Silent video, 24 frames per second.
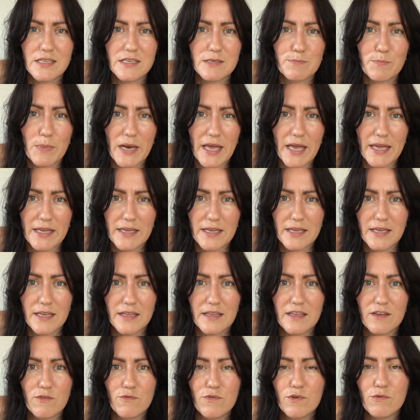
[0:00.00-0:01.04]
this blanket,
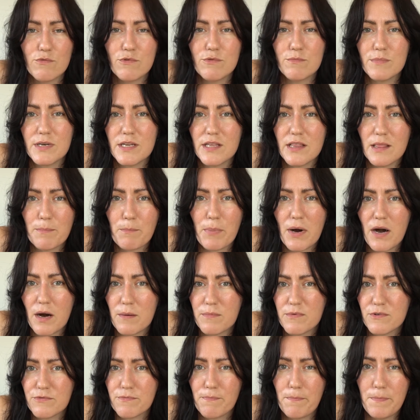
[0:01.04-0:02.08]
give the room a little pop
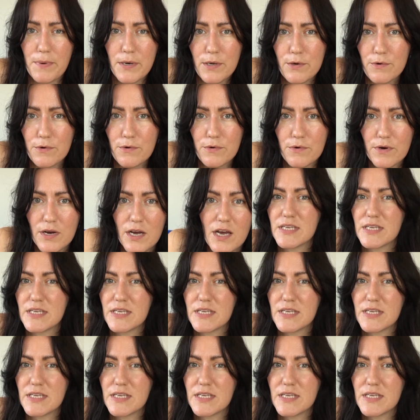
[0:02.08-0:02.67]
of blue.